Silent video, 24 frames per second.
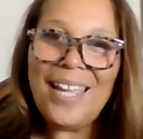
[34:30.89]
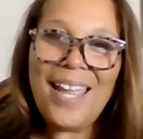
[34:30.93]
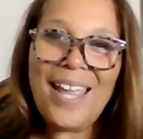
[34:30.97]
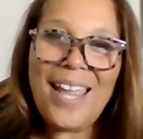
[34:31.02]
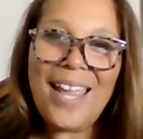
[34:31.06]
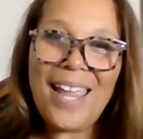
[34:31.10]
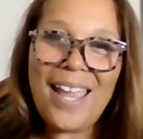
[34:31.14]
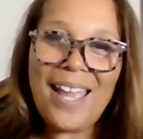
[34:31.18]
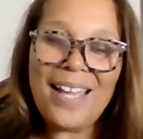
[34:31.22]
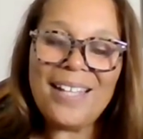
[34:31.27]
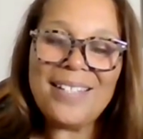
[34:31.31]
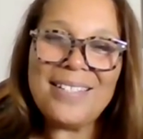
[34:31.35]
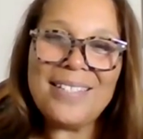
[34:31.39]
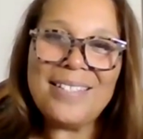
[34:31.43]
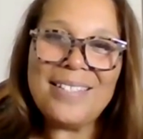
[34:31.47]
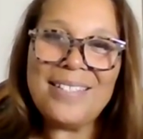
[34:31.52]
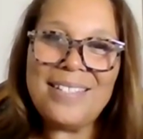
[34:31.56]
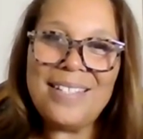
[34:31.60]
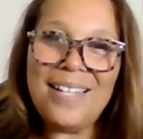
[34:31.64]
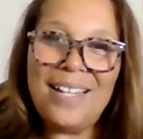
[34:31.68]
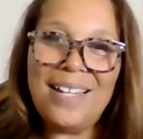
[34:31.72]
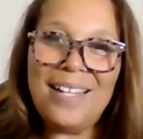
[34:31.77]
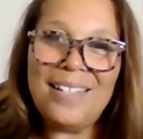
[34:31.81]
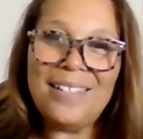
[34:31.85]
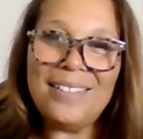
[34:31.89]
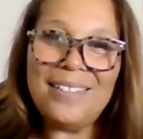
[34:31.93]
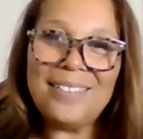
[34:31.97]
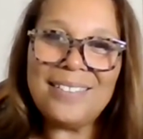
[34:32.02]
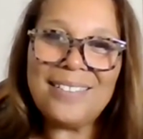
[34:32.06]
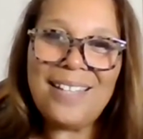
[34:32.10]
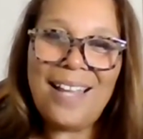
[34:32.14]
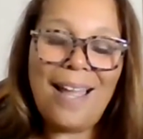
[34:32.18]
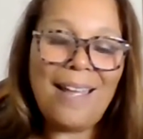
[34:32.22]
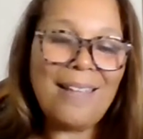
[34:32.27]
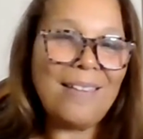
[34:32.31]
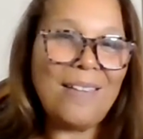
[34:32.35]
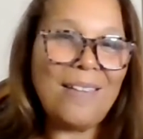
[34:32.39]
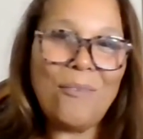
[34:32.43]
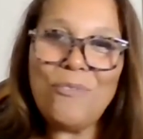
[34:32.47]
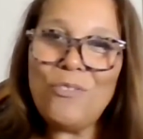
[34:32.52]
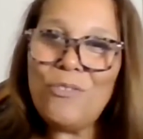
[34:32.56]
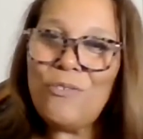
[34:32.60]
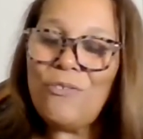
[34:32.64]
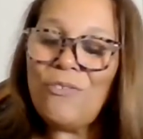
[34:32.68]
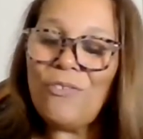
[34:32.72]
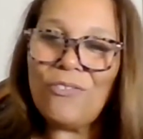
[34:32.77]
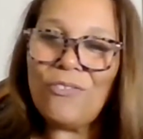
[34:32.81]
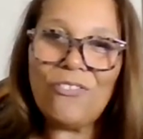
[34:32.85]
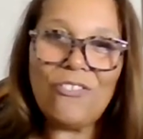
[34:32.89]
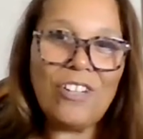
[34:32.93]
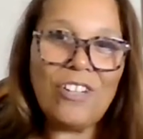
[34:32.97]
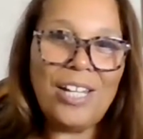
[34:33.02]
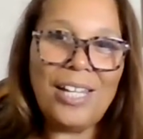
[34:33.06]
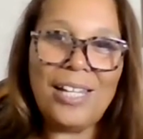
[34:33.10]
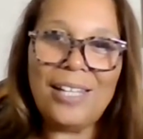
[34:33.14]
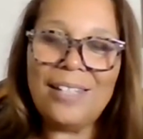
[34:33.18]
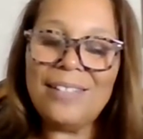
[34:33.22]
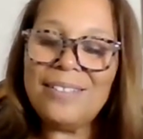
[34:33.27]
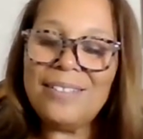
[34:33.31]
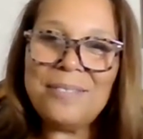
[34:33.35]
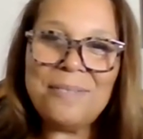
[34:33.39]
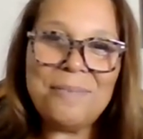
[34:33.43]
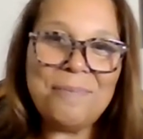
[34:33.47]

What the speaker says: And I love you for free.